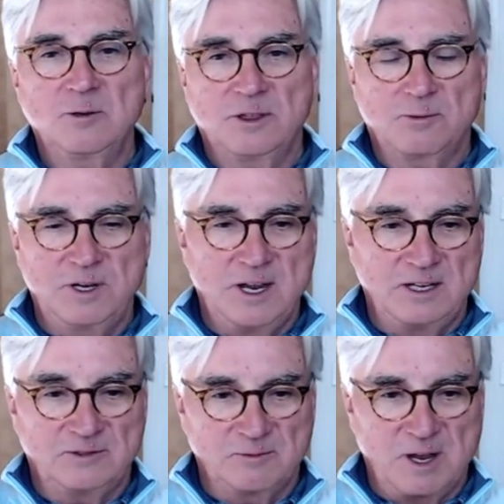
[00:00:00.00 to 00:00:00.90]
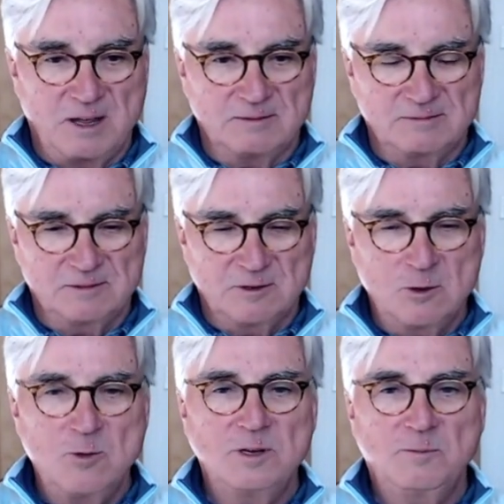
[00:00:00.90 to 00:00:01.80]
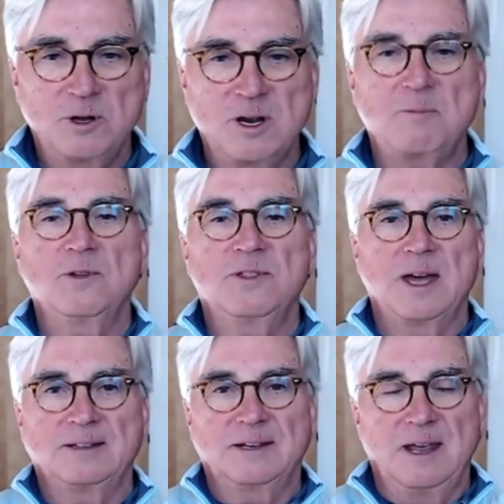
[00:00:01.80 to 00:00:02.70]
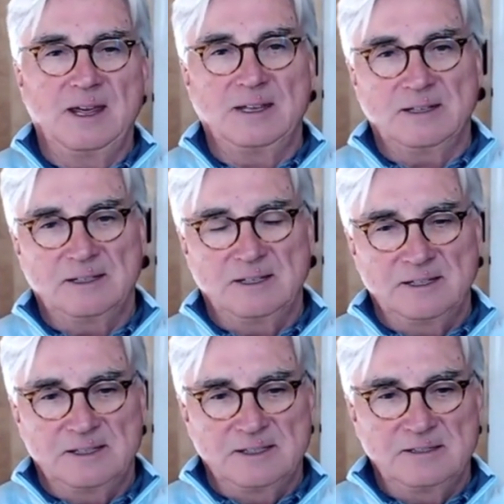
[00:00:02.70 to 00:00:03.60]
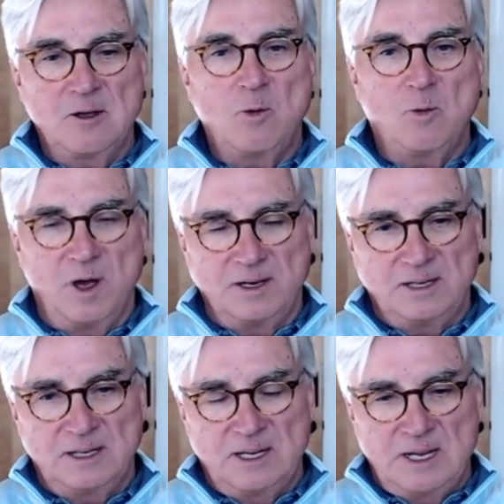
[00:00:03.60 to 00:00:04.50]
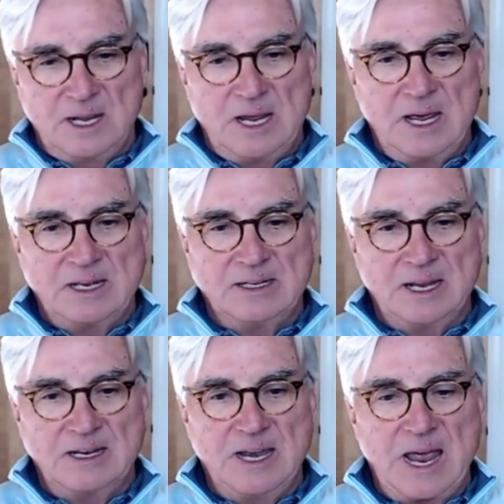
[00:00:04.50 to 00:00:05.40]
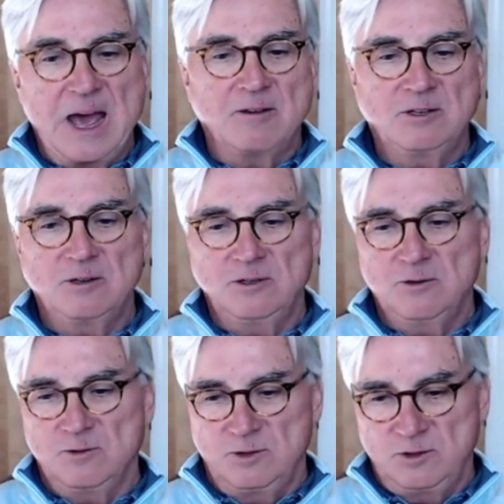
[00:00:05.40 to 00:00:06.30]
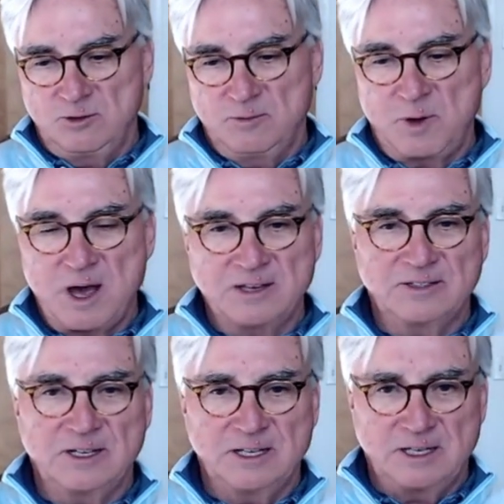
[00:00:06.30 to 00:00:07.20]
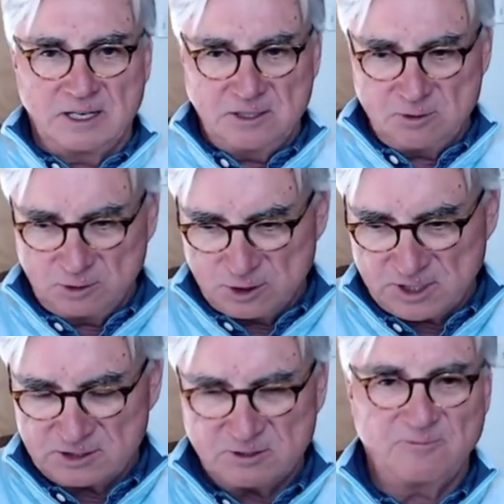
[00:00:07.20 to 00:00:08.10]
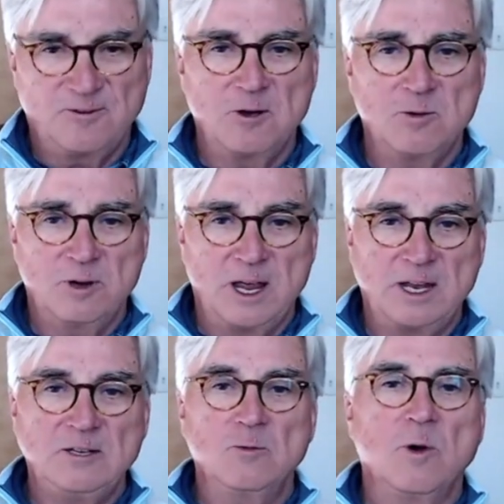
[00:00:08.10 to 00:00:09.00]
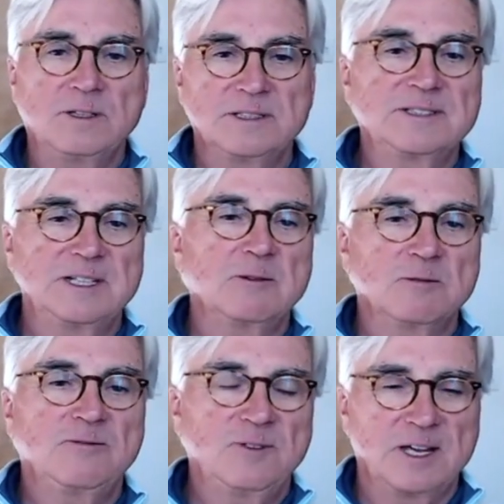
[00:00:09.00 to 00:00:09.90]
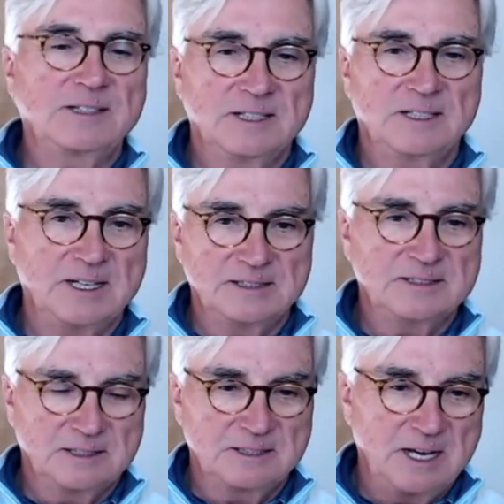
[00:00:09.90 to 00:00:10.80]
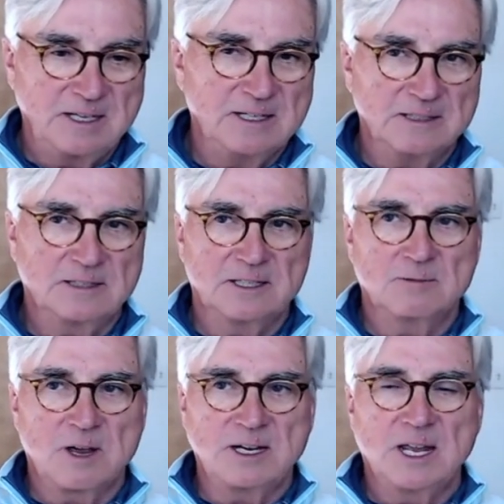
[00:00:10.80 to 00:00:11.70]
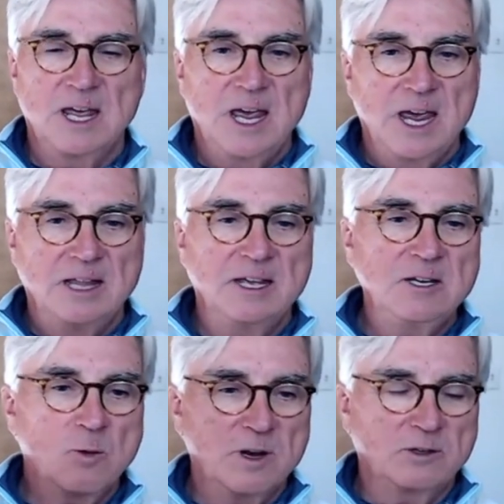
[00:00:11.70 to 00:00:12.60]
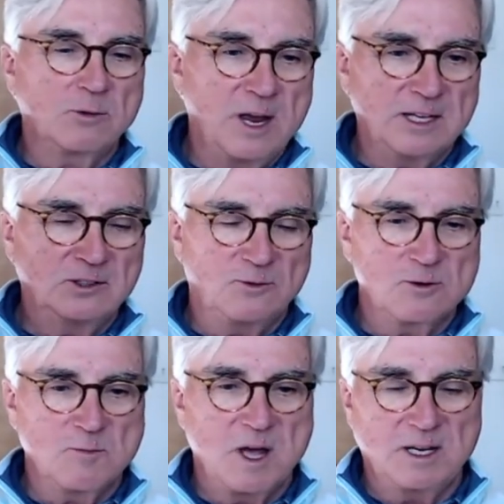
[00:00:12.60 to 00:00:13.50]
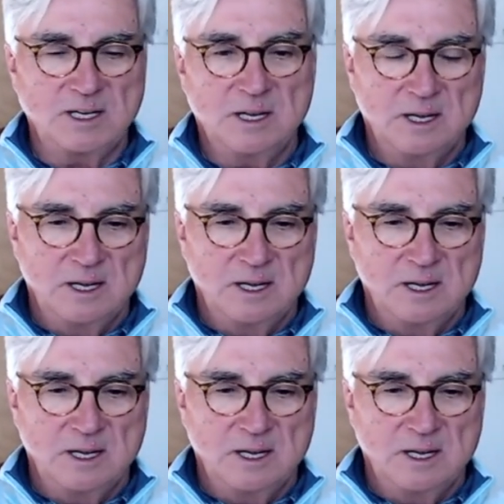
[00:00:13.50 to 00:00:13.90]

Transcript: to it three days from now. Who would put up with that today? Hmm. No one. And and now you, you you deposit it, you look at your phone, and you want to see it reflected instantaneously, right? And then you want to transfer money,